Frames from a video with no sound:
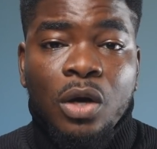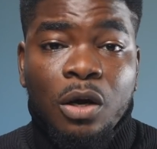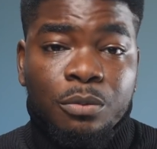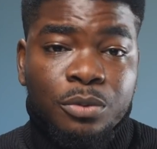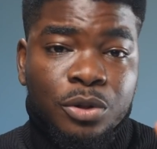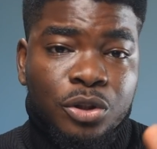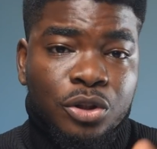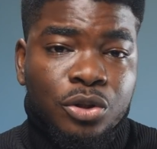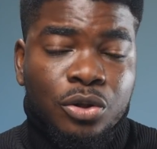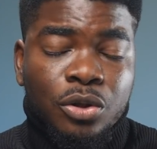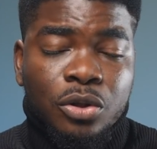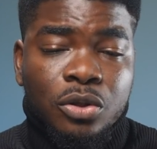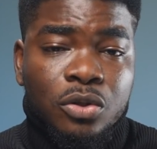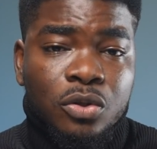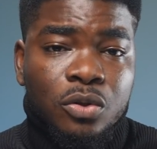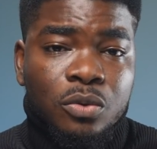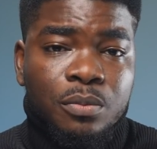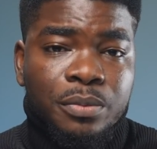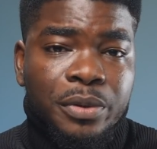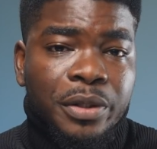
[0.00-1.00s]
I'll be sure
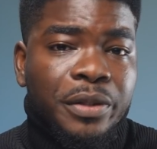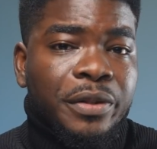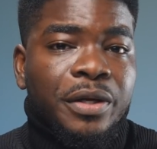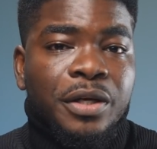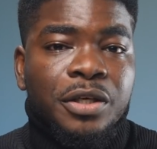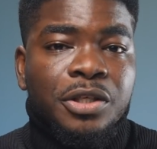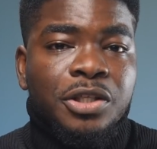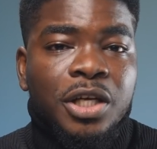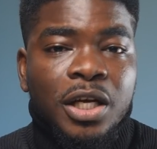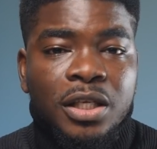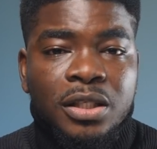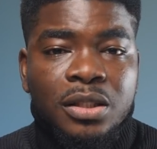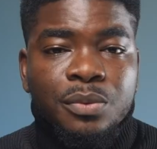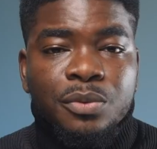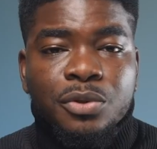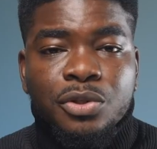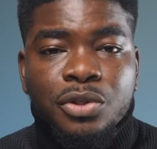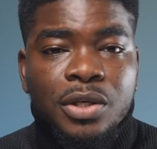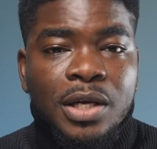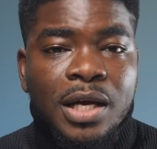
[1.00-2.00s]
to be there chatting
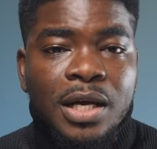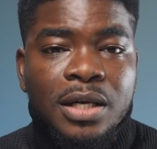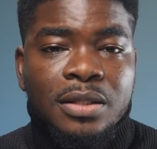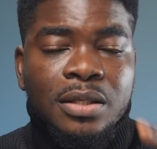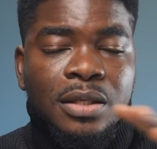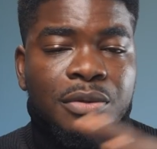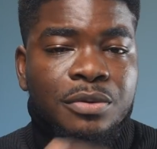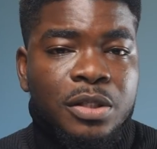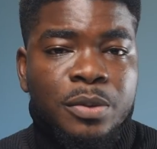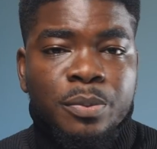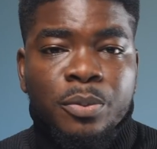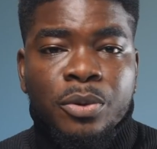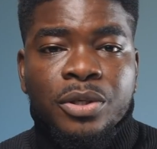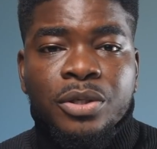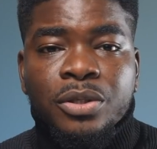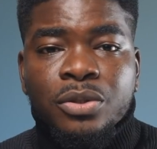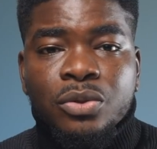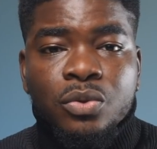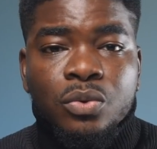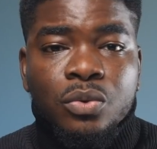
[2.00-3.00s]
with you guys and
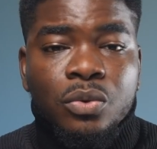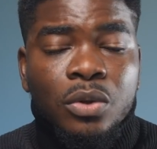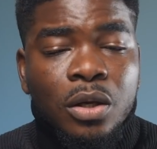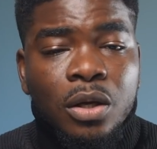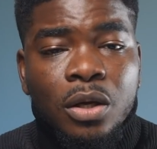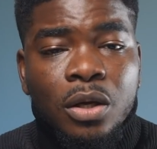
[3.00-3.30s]
responding to